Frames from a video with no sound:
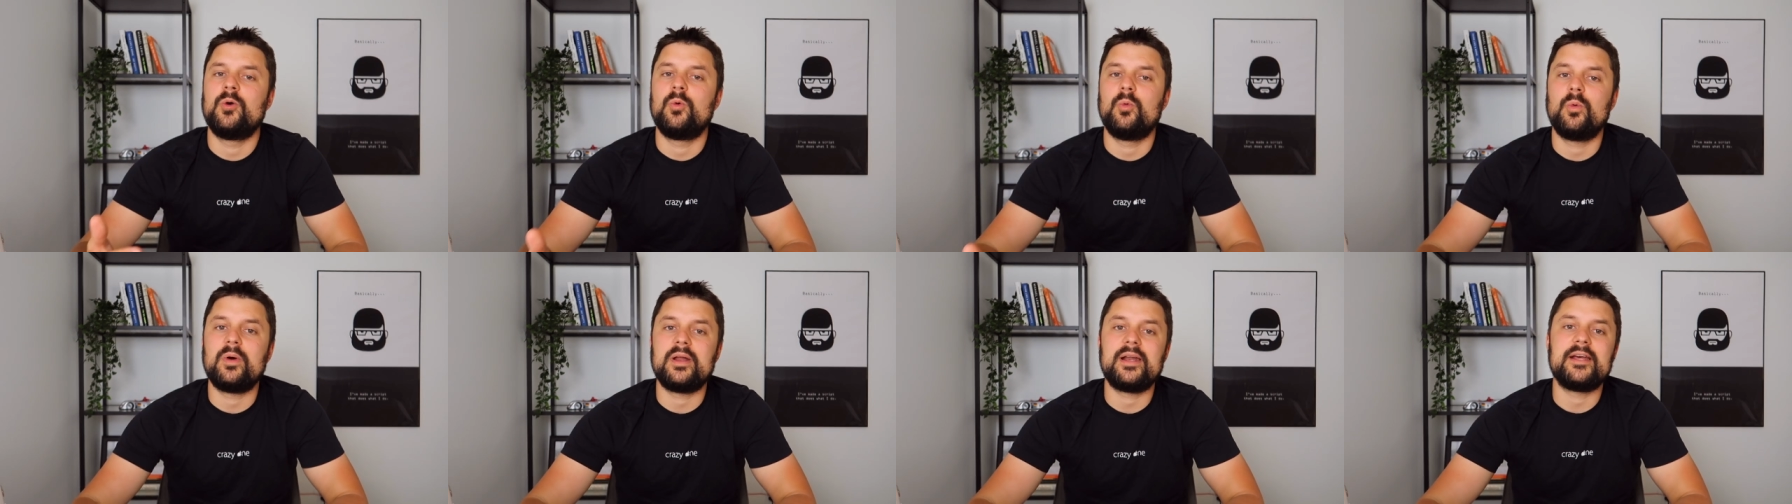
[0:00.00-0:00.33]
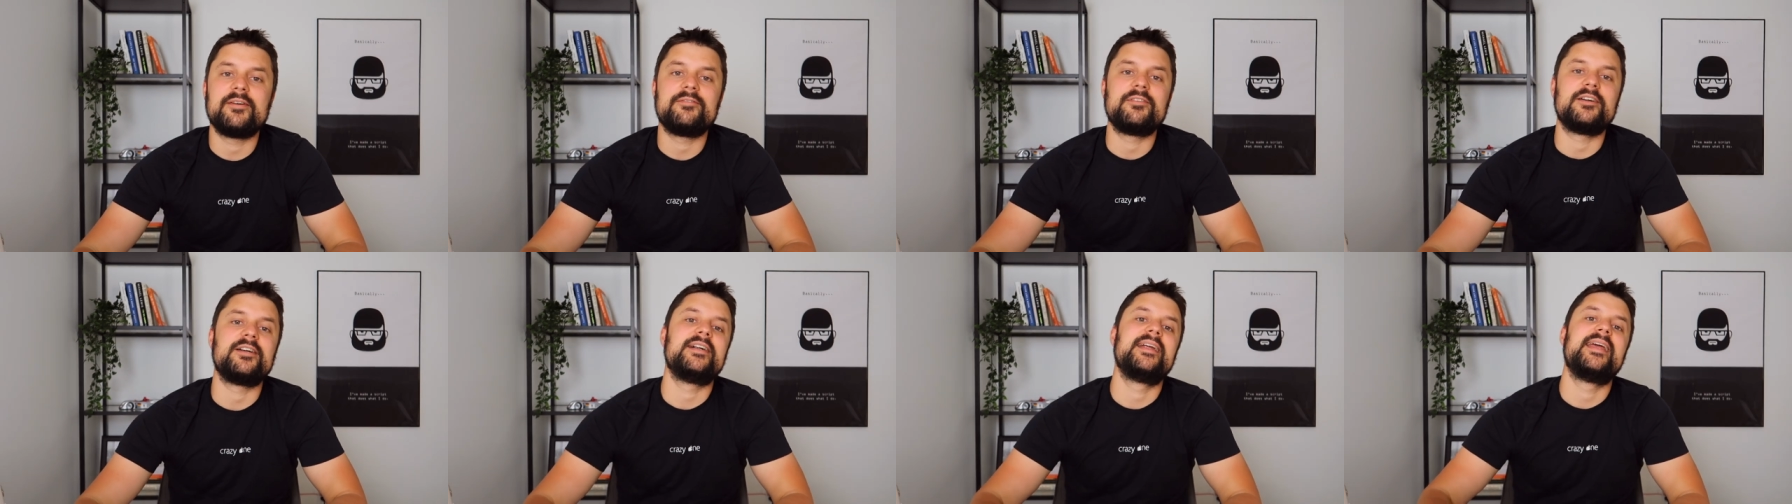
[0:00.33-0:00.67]

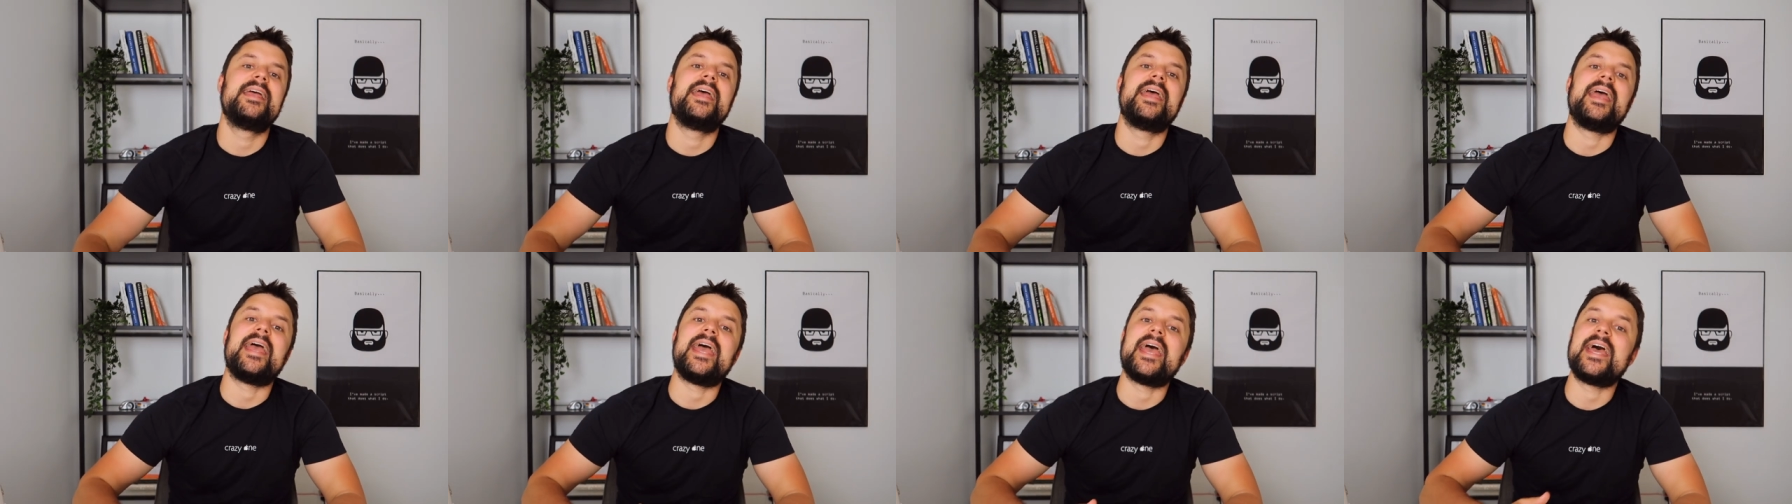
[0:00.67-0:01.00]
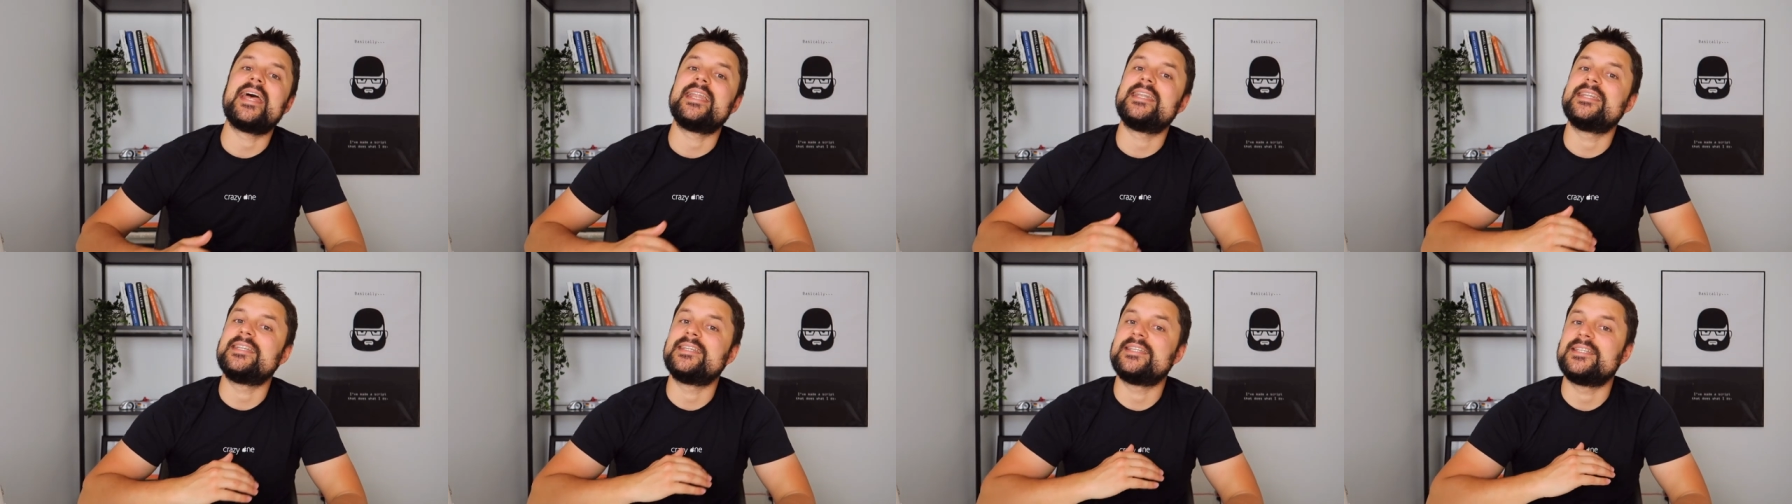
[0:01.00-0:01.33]
whatever,
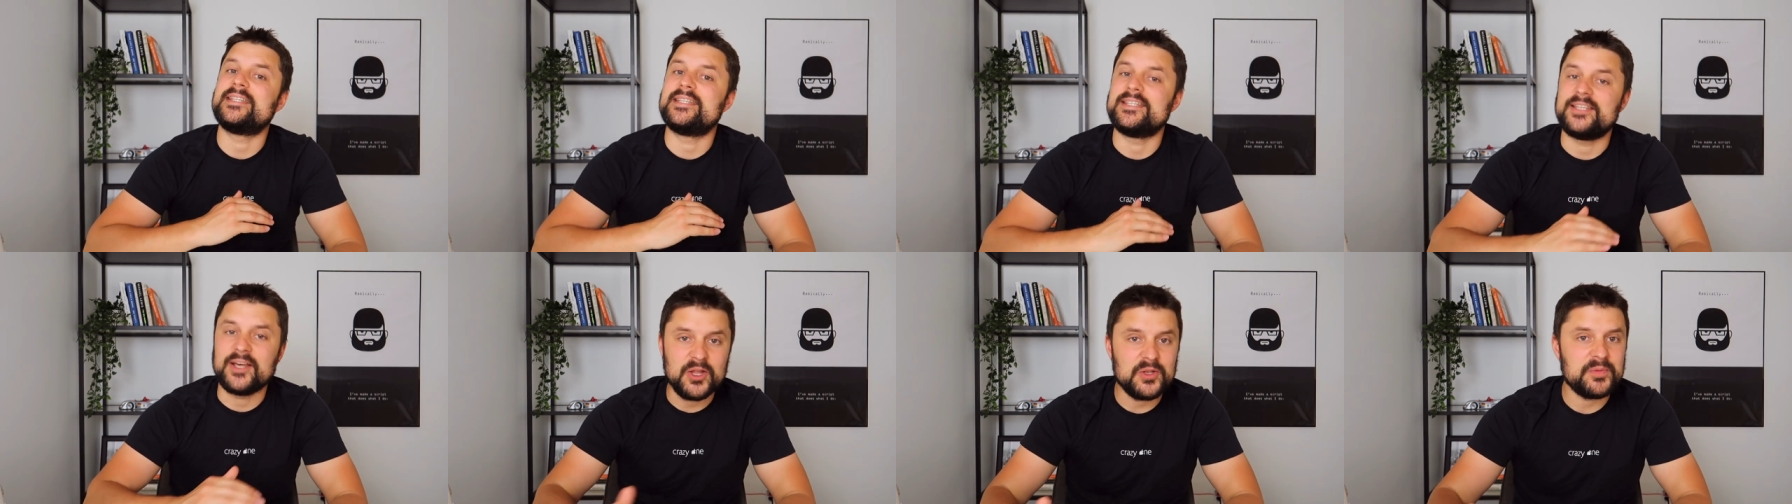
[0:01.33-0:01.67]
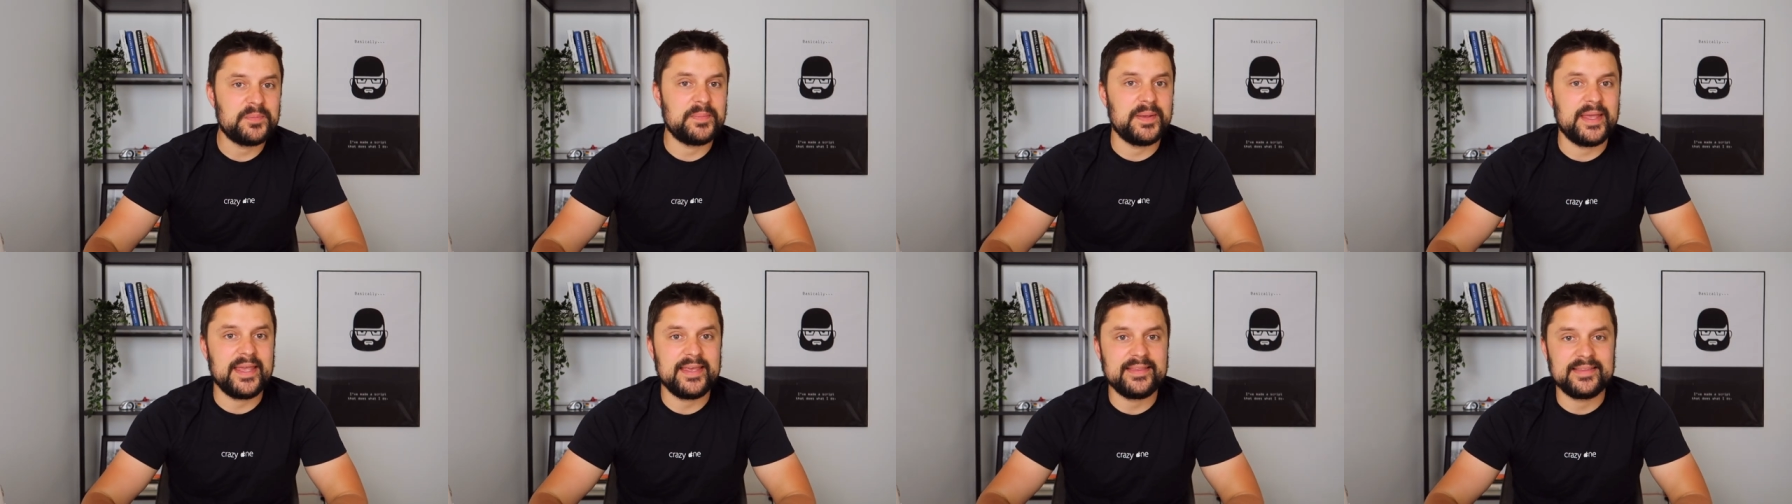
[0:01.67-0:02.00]
and
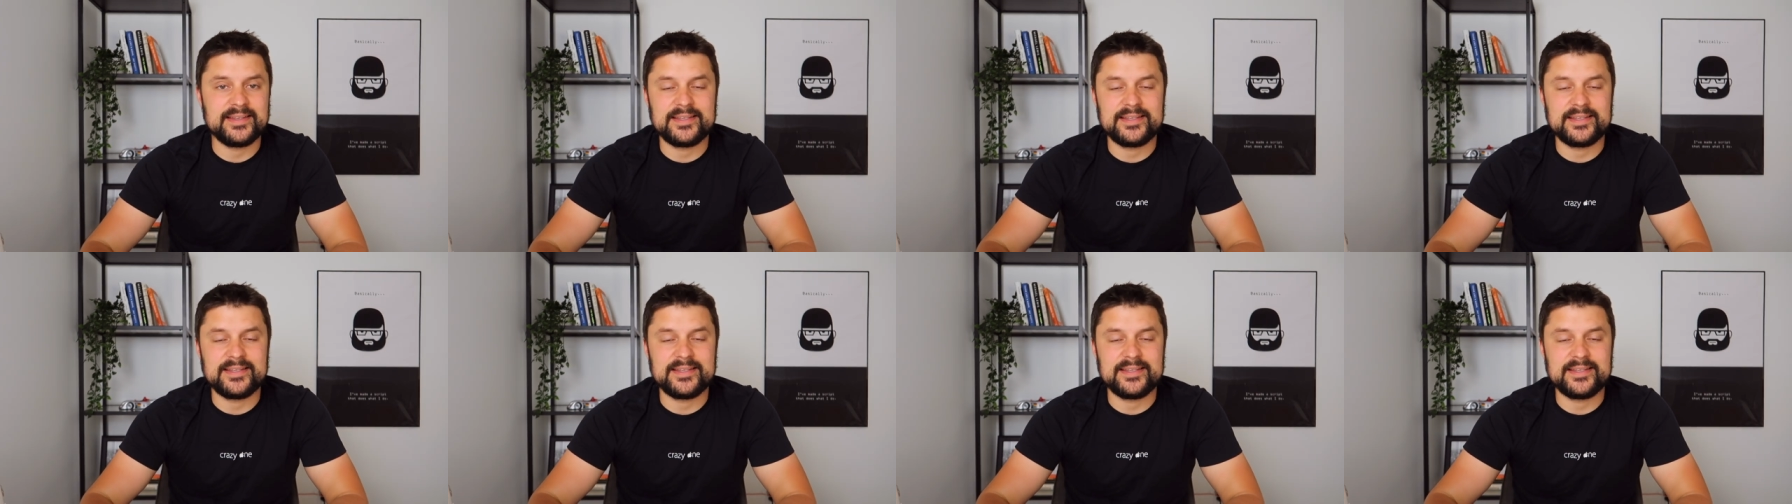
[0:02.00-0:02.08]
don't pay